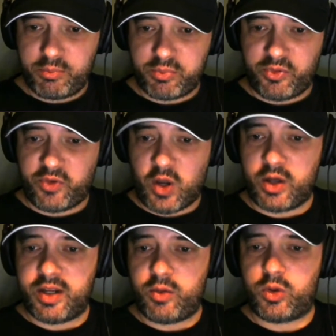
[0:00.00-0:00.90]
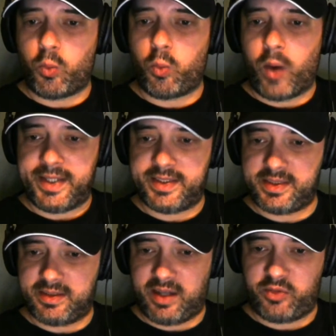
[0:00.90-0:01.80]
Prefer the
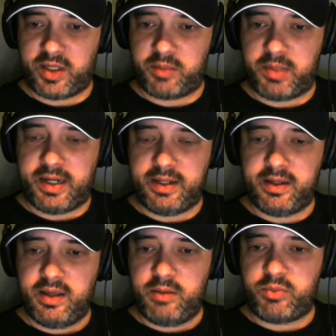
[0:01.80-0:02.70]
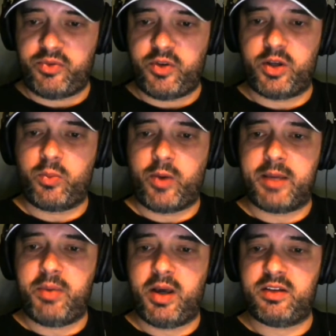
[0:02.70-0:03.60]
weight, I think, Billy. Prefer the
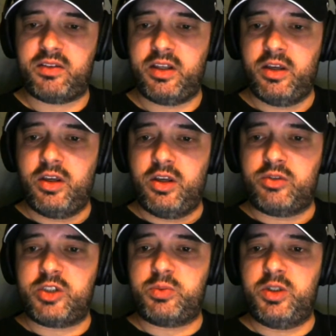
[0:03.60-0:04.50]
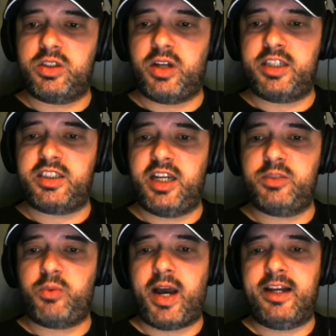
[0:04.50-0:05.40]
weight, personally. Chris Woods, hi
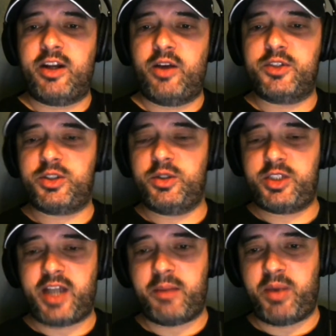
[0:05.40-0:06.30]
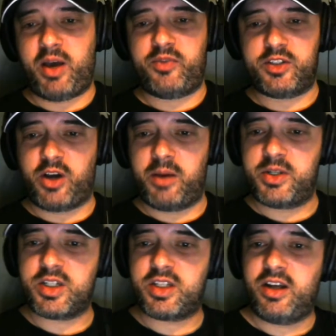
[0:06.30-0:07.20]
James, why Ayling over Souček? Perfect
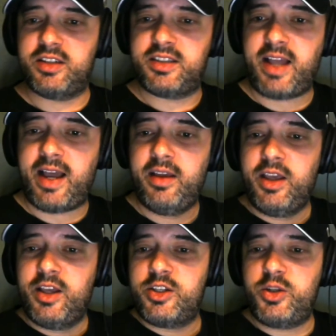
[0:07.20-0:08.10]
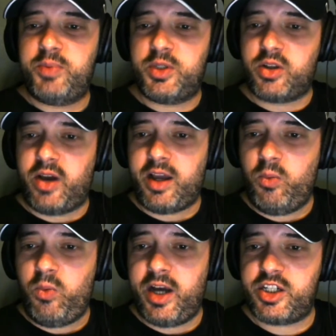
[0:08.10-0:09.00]
timing, just answered that. Super Tiger,
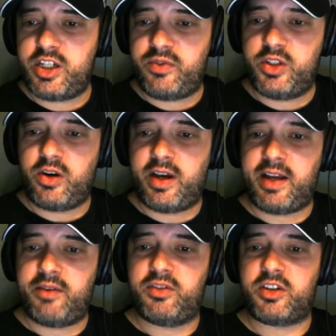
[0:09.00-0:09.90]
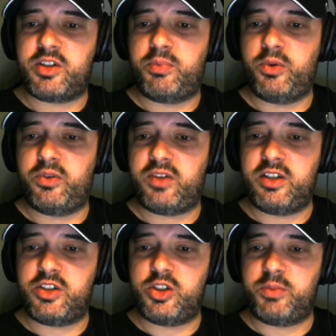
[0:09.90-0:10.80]
why is Sheffield United having such a poor
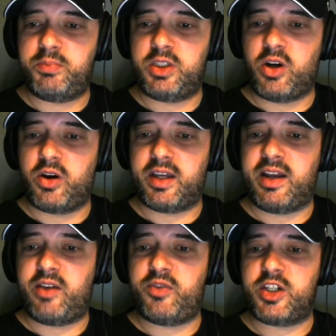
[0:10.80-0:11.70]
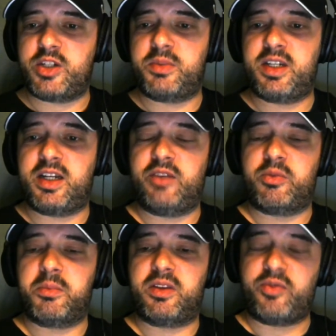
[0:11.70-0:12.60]
season? Should be targeting their fixture, particularly
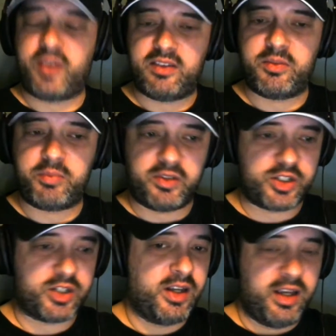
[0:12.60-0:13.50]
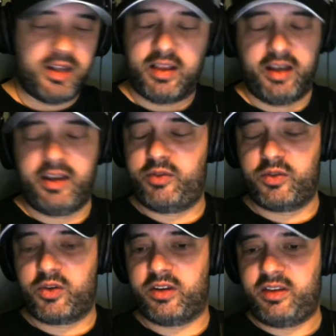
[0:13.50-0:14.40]
from a defensive position. Look, if
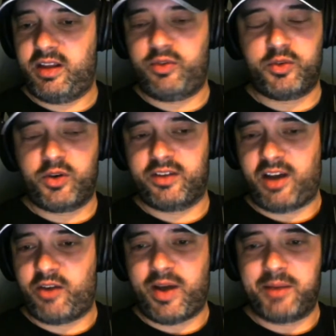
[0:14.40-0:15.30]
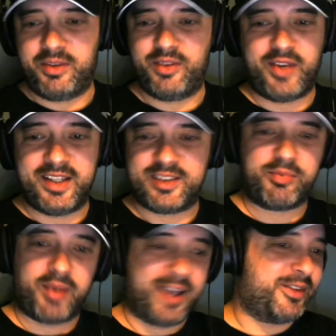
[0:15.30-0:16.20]
you've got a Southampton
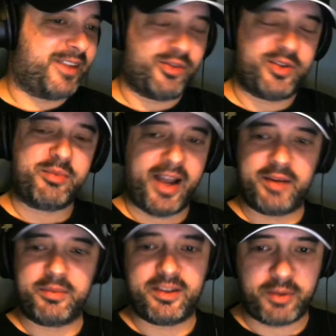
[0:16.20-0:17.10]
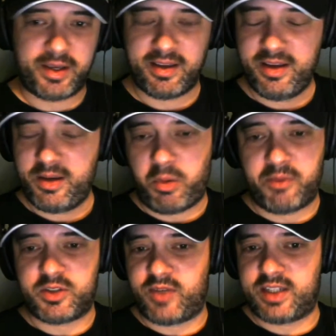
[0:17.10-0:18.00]
defensive player, you're definitely playing them this week.
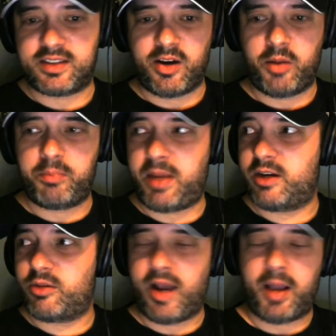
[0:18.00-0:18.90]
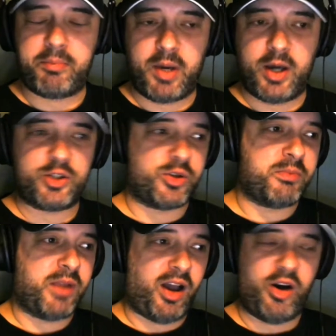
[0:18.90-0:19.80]
Whether it's Vestergaard, Bednarek,
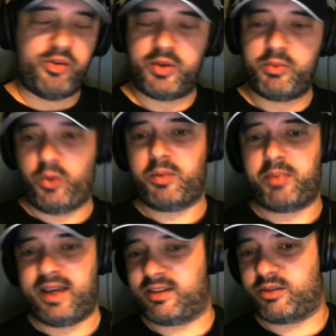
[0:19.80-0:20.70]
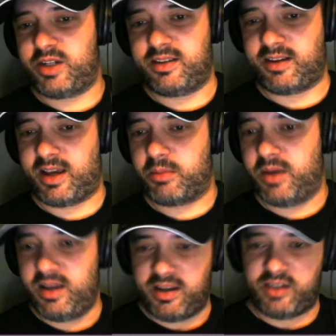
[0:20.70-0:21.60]
Bertrand, McCarthy, Walker Peters are in your team.
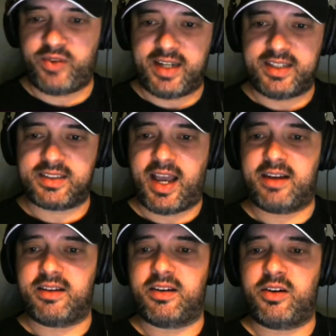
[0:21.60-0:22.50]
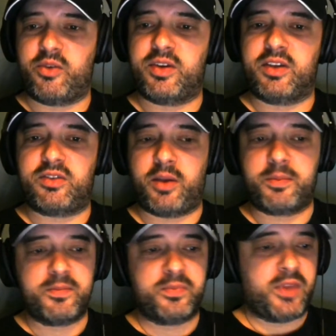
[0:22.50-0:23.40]
That's fairly standard and obvious. So,
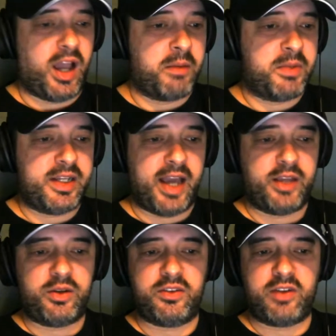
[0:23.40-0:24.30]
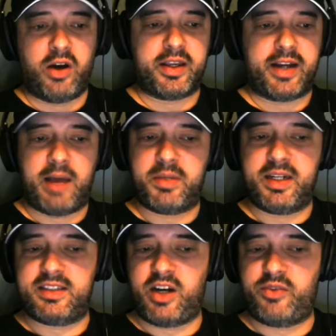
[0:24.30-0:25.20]
I mean, yeah, you can target that, but
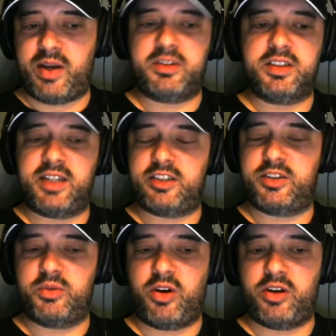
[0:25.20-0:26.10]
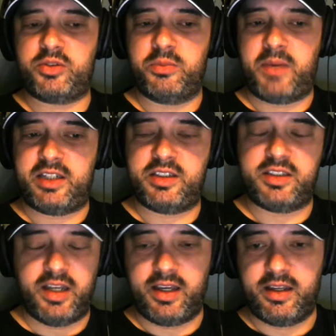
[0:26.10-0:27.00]
then Southampton's next to Arsenal, Manchester
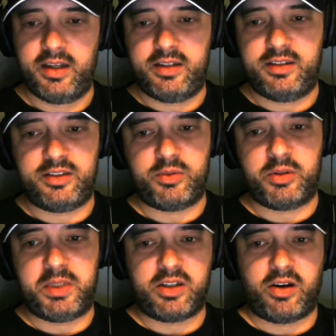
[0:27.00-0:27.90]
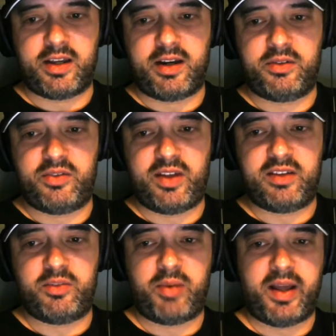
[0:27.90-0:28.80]
City. You still want to be targeting those
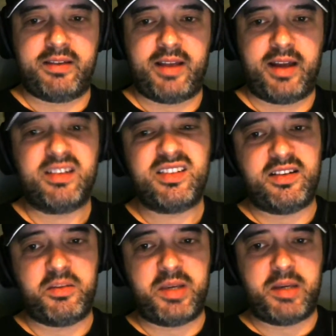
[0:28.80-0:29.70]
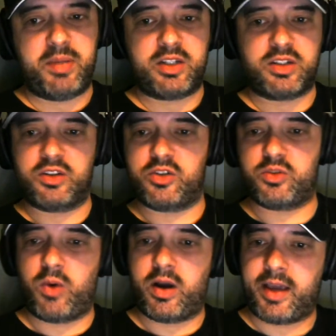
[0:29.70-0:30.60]
defensive players then. So there's a bigger picture than
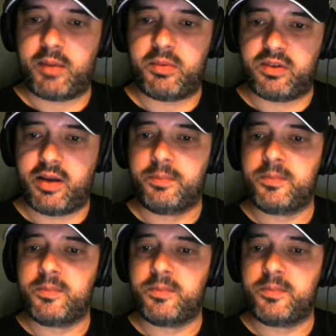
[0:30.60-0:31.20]
just one game, isn't there?